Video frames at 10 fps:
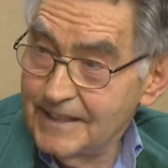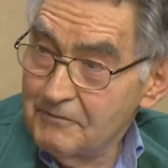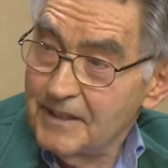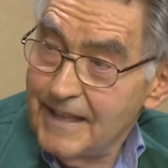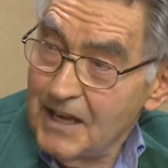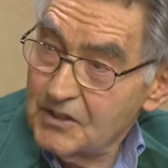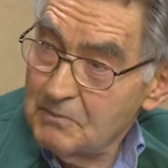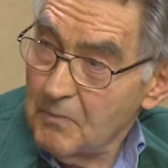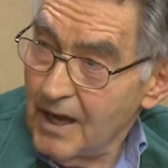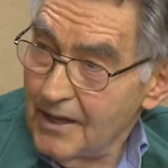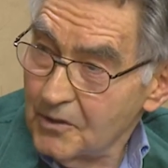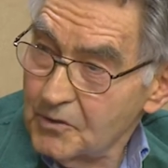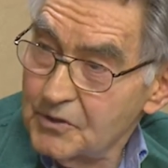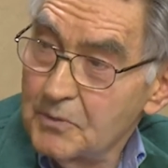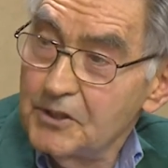uh, seven thousand
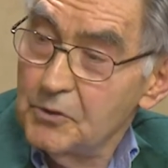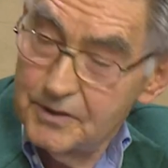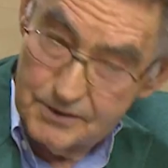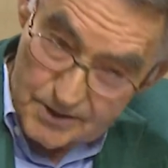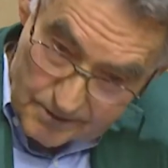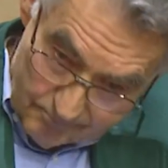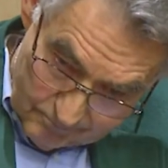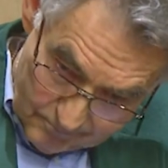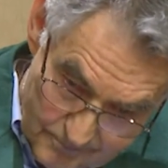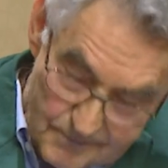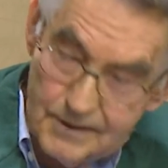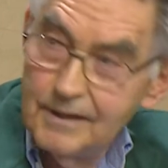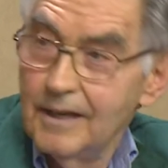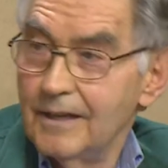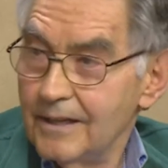miles when you can just
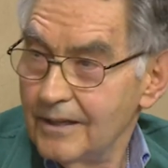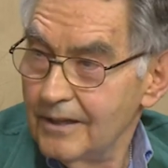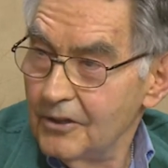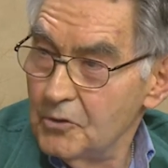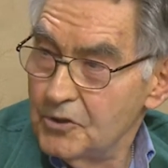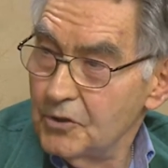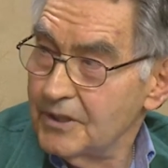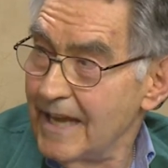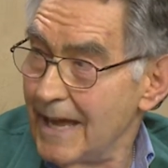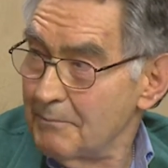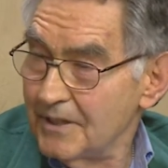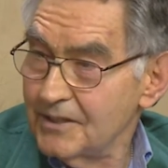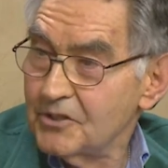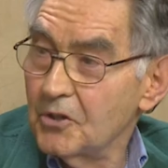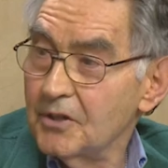turn your, tap
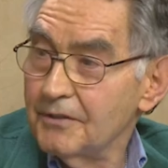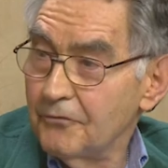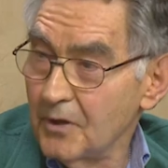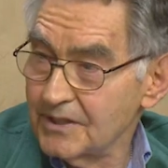and on. turn the